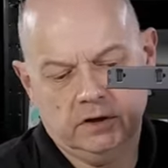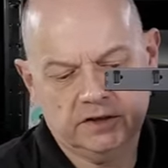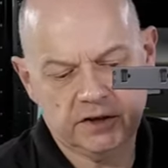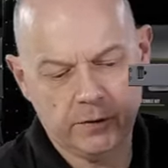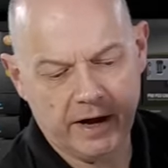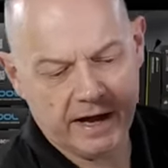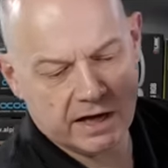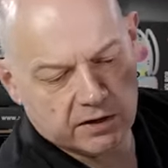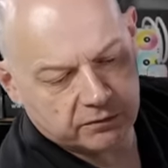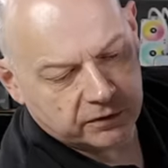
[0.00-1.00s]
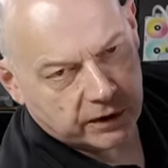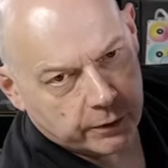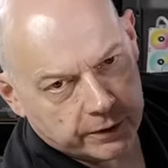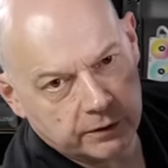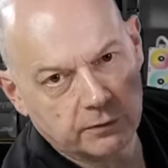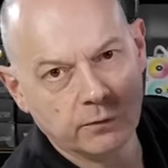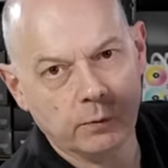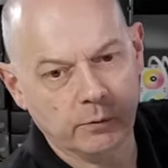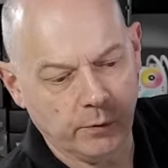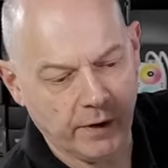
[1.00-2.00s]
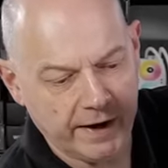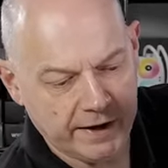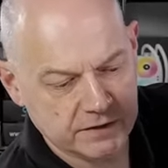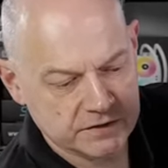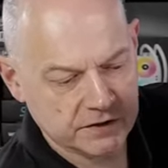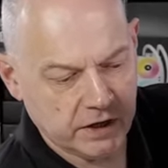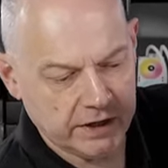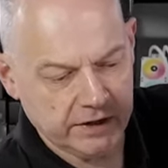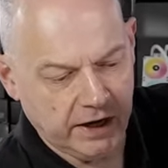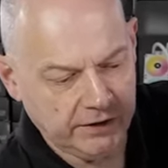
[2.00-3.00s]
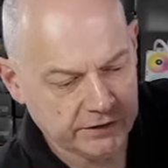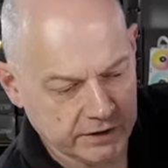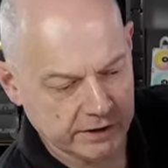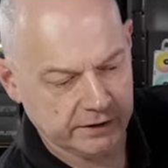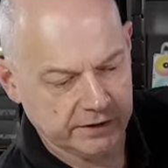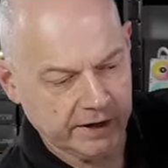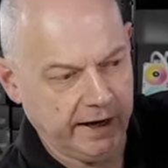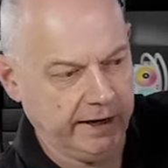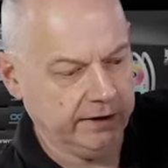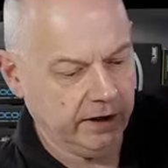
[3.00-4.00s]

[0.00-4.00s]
so air can flow in from the right hand side underneath and